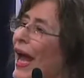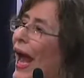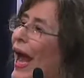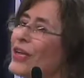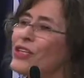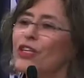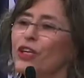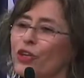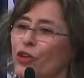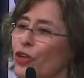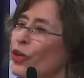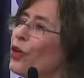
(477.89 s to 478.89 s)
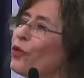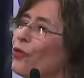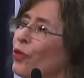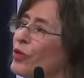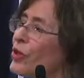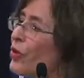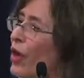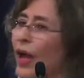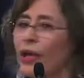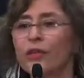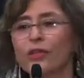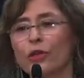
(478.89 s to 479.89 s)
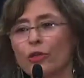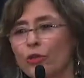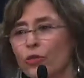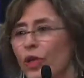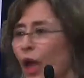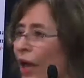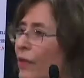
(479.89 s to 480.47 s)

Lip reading: asking for the right to life,